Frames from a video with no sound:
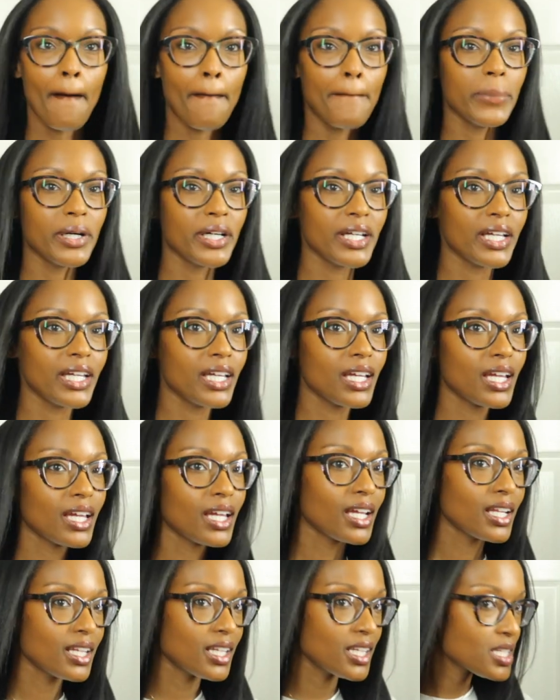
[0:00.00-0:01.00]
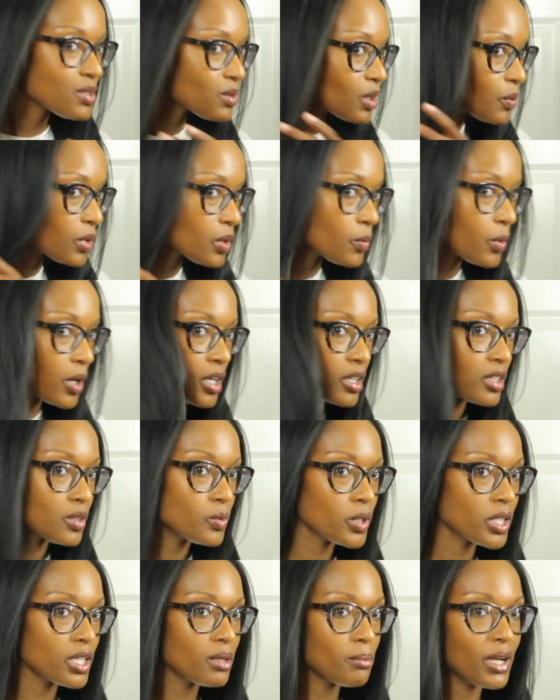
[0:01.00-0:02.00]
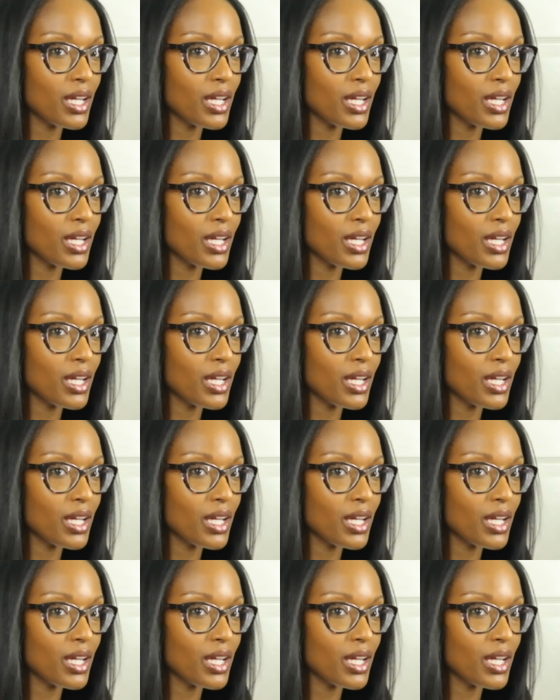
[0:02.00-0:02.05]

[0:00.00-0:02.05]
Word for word: But this what we working with.